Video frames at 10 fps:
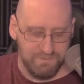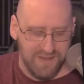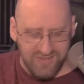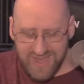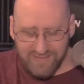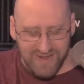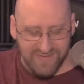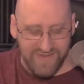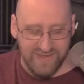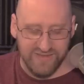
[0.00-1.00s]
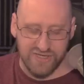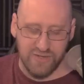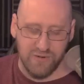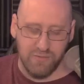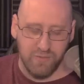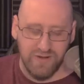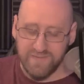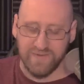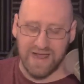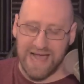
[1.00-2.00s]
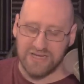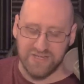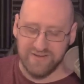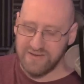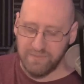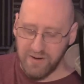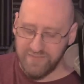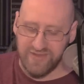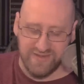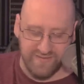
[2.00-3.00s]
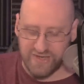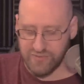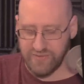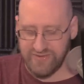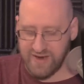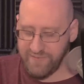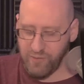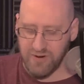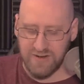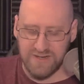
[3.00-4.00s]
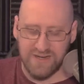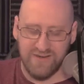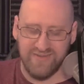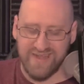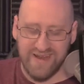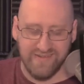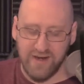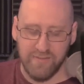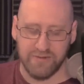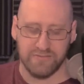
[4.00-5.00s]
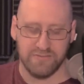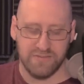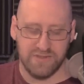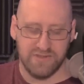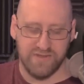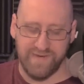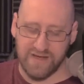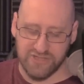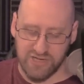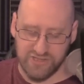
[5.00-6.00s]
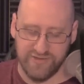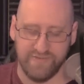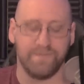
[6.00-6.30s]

The evidence fails to show willful action from the part of these individuals. Therefore, the state is unable to file charges.